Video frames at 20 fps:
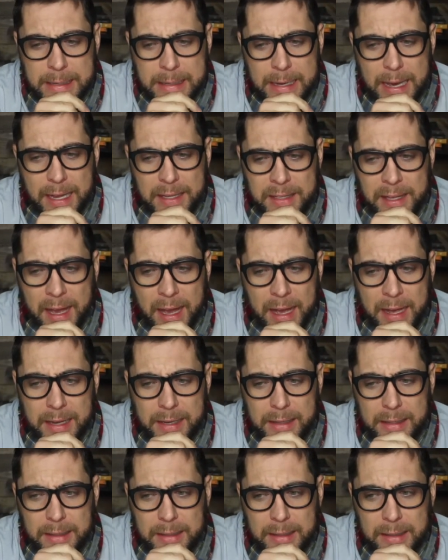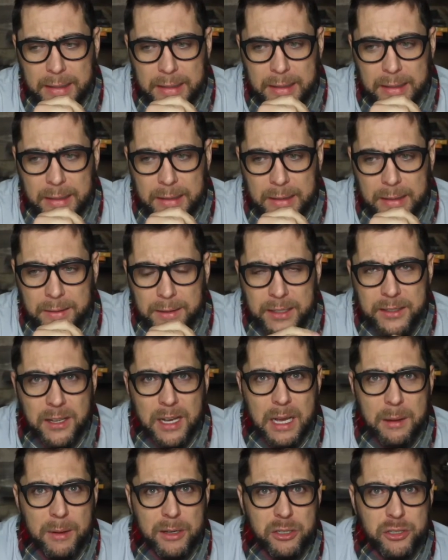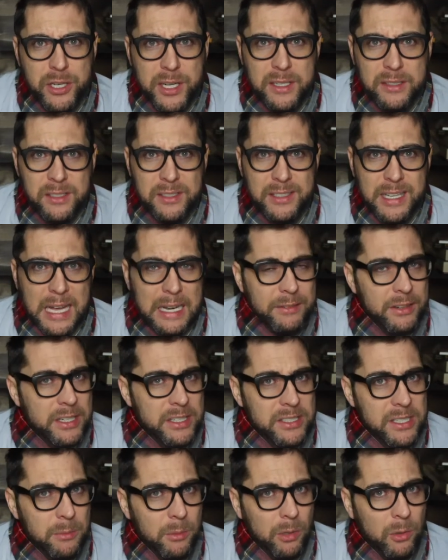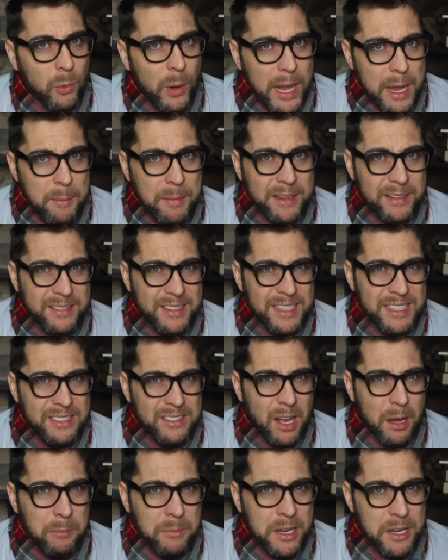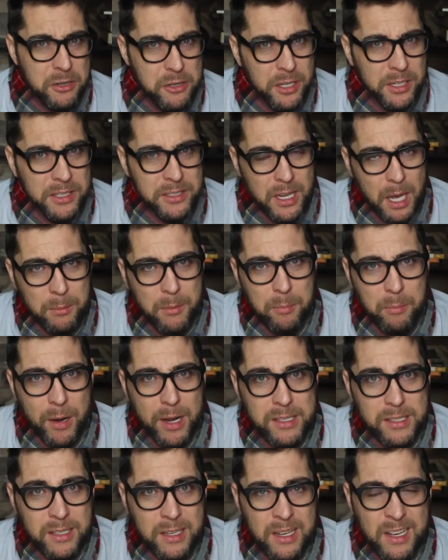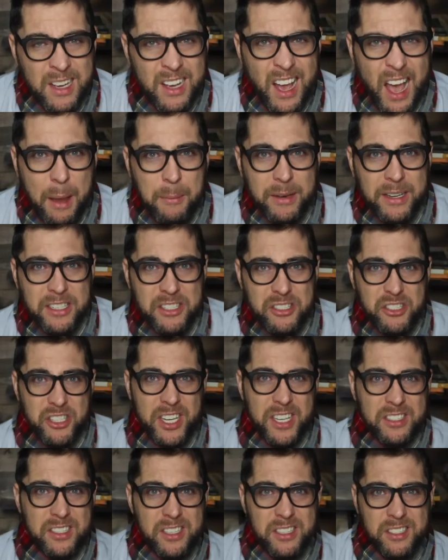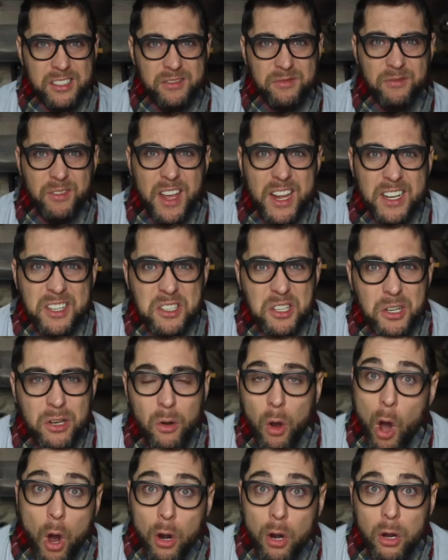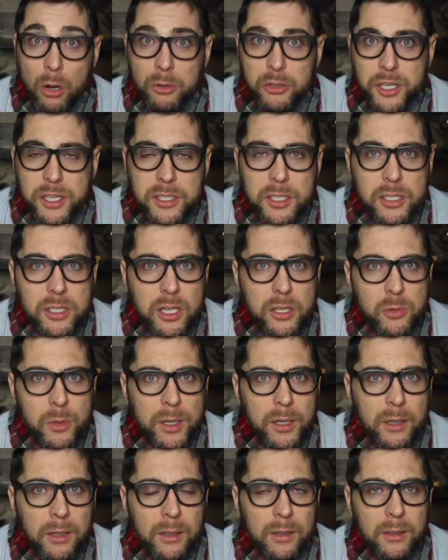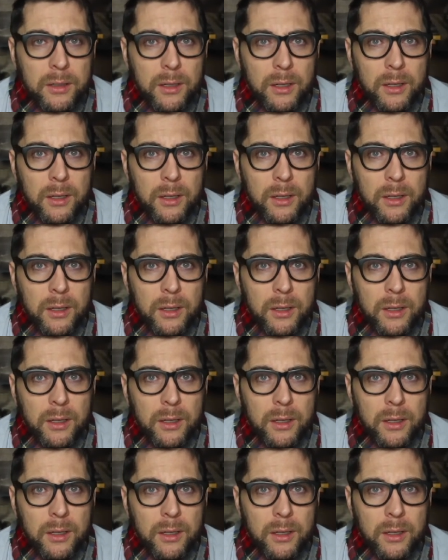And yet, they talk about Jesus kind of in a similar way. I mean, he's omniscient. He's omnipresent. I mean, is Jesus fake too? Oh, no, Jesus is real.